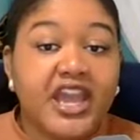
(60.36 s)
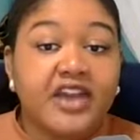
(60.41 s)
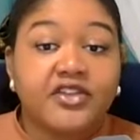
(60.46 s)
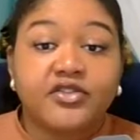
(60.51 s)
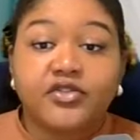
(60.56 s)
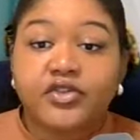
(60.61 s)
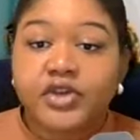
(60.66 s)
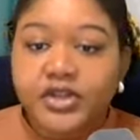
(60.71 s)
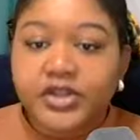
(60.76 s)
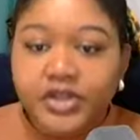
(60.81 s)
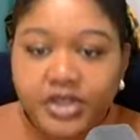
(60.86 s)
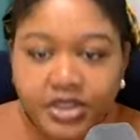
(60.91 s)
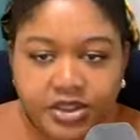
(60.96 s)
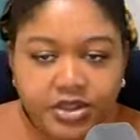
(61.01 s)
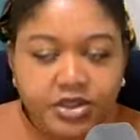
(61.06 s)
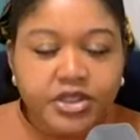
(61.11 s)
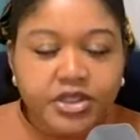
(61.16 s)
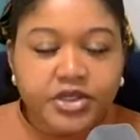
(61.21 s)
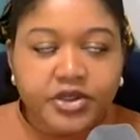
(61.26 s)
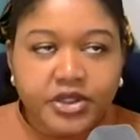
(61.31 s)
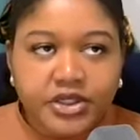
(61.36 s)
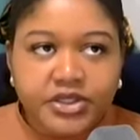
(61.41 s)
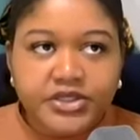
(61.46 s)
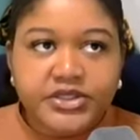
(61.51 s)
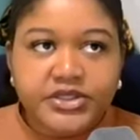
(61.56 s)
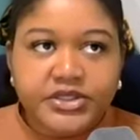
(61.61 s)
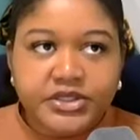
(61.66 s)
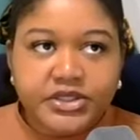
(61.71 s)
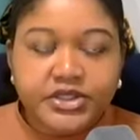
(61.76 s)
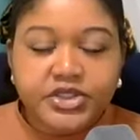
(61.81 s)
everything there
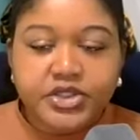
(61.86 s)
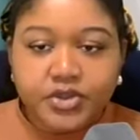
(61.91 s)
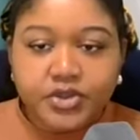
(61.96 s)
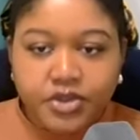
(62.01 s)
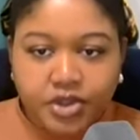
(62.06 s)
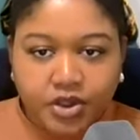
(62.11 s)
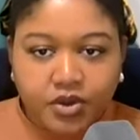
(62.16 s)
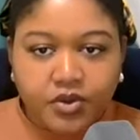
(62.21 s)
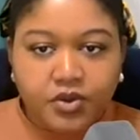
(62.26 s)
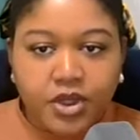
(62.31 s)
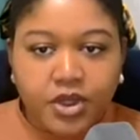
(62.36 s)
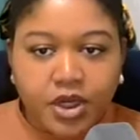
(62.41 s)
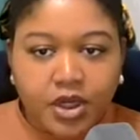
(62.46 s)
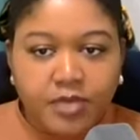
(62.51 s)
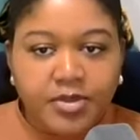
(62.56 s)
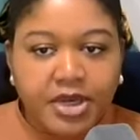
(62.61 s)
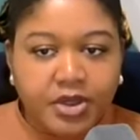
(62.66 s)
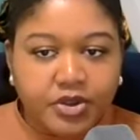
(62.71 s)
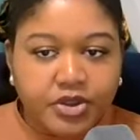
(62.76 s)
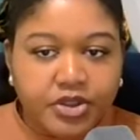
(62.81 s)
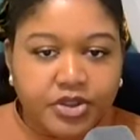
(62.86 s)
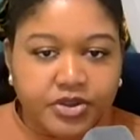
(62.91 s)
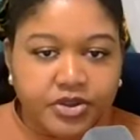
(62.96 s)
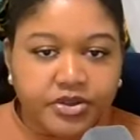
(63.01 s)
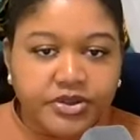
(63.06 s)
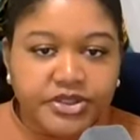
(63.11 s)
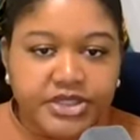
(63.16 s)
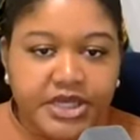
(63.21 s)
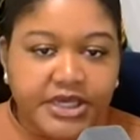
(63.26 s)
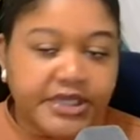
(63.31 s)
is to know about
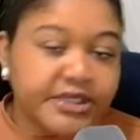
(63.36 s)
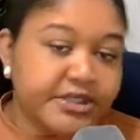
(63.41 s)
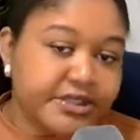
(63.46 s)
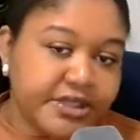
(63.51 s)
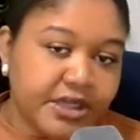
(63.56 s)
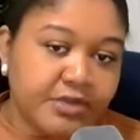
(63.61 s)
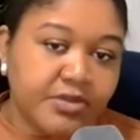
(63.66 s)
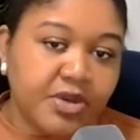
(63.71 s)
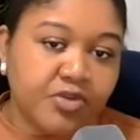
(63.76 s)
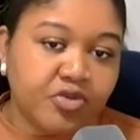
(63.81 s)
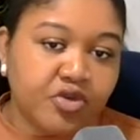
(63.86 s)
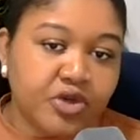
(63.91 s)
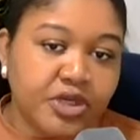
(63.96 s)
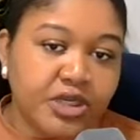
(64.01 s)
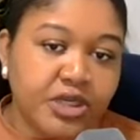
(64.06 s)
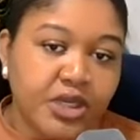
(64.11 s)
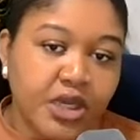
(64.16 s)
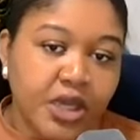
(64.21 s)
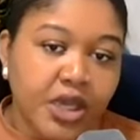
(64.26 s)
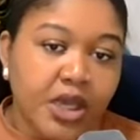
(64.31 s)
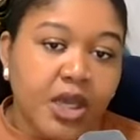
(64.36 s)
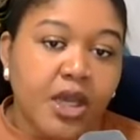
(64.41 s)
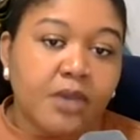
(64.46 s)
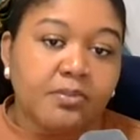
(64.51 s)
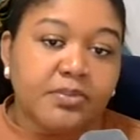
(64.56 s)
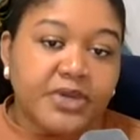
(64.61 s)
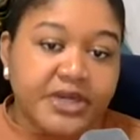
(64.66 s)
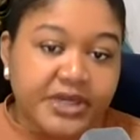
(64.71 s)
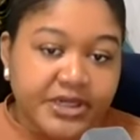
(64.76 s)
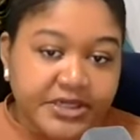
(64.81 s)
neuroscience and memory,
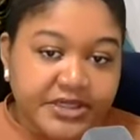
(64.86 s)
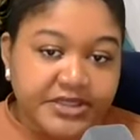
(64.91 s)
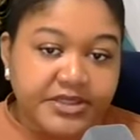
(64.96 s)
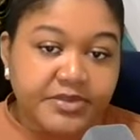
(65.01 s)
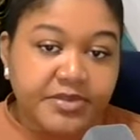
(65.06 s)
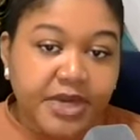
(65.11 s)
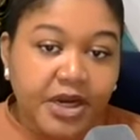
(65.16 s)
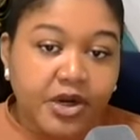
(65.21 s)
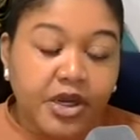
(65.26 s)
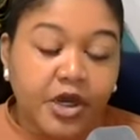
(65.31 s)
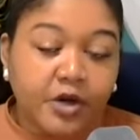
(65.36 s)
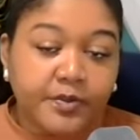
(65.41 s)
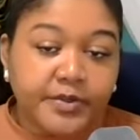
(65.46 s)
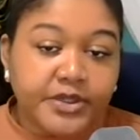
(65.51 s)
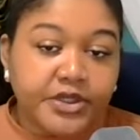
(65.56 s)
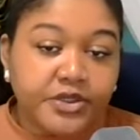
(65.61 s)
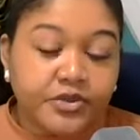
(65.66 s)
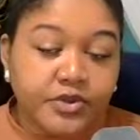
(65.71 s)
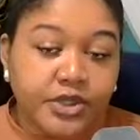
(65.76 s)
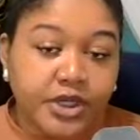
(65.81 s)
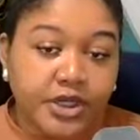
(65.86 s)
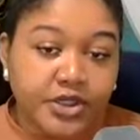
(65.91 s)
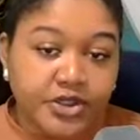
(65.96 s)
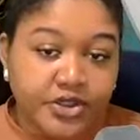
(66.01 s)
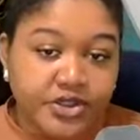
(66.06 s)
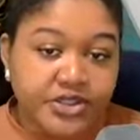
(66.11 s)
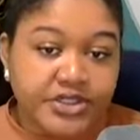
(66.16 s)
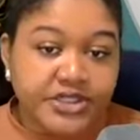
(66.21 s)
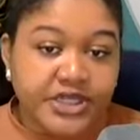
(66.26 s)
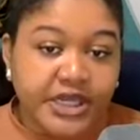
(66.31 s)
but it is about helping you
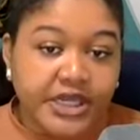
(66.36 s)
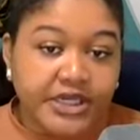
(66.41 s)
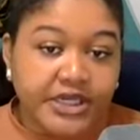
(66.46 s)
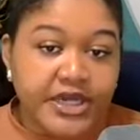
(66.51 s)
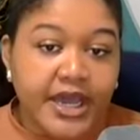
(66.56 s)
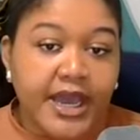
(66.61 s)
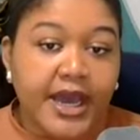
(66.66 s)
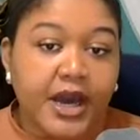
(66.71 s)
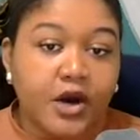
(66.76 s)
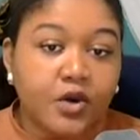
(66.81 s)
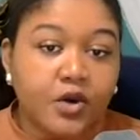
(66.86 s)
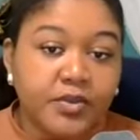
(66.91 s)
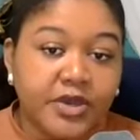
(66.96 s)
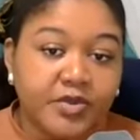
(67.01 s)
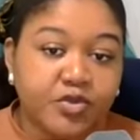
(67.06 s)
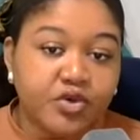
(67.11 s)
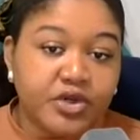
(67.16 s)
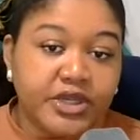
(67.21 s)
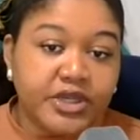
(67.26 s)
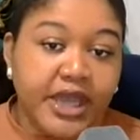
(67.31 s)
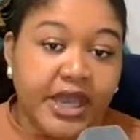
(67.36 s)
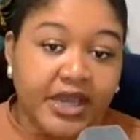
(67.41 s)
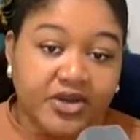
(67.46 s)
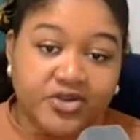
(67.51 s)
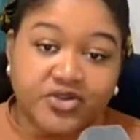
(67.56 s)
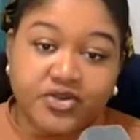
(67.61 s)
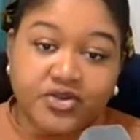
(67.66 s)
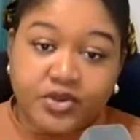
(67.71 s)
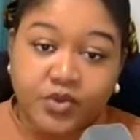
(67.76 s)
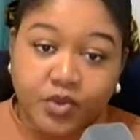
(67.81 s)
understand how memory
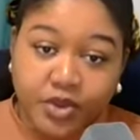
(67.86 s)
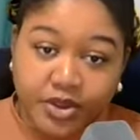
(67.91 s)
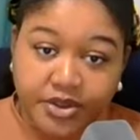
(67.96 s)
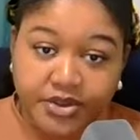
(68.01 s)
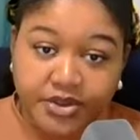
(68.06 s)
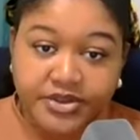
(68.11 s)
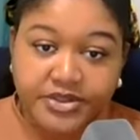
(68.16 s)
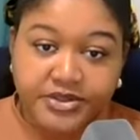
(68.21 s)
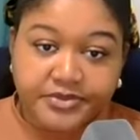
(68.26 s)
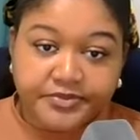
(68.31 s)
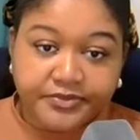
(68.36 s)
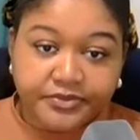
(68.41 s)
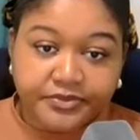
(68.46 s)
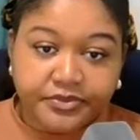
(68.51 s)
actually works,